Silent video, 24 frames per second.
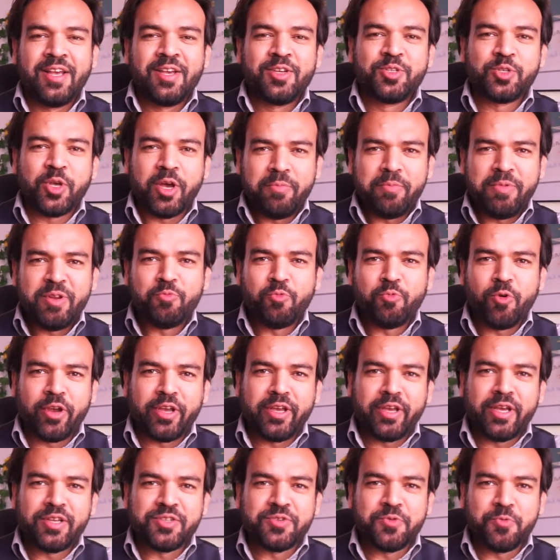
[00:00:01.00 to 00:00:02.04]
So I've been
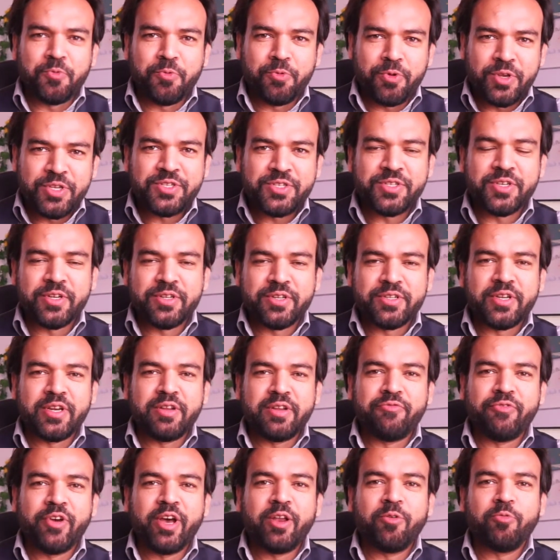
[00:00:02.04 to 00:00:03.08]
working as a research and
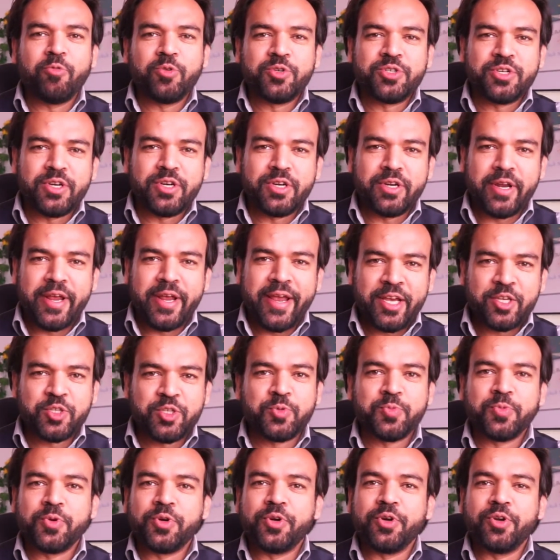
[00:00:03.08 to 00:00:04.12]
evaluation
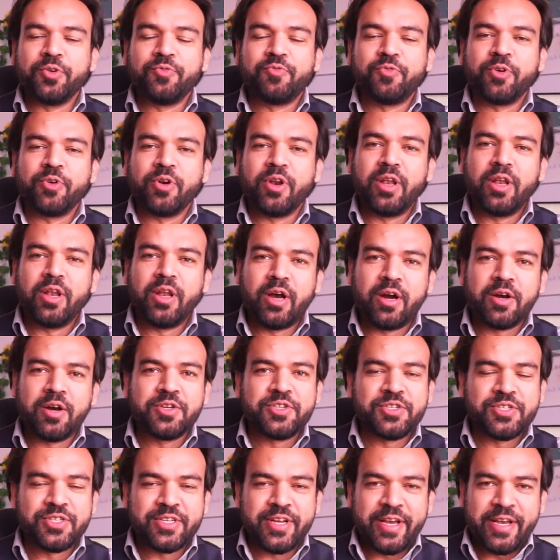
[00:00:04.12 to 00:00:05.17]
expert for a
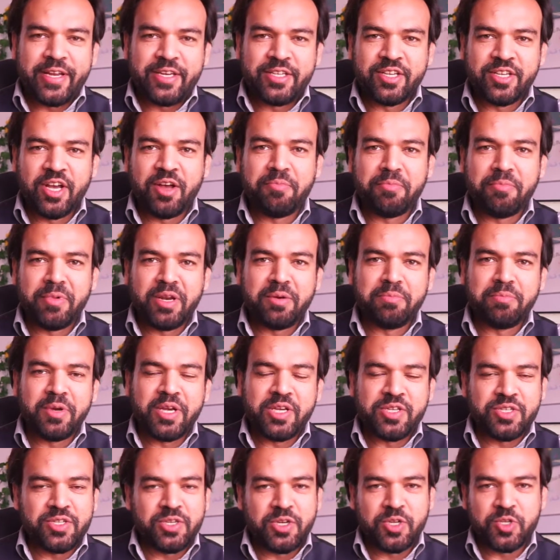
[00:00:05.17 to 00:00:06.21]
large state government
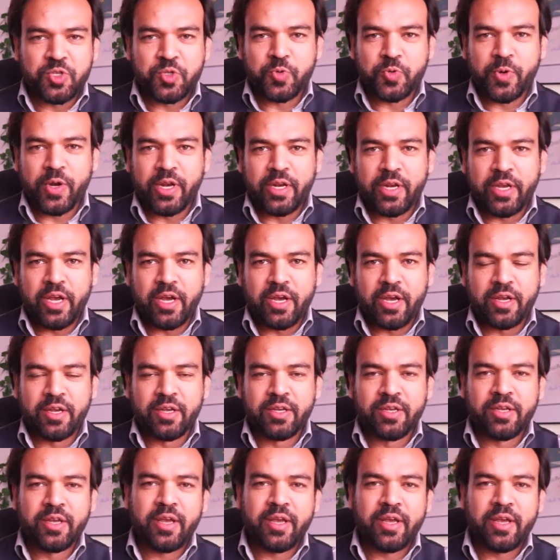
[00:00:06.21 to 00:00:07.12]
based in Australia.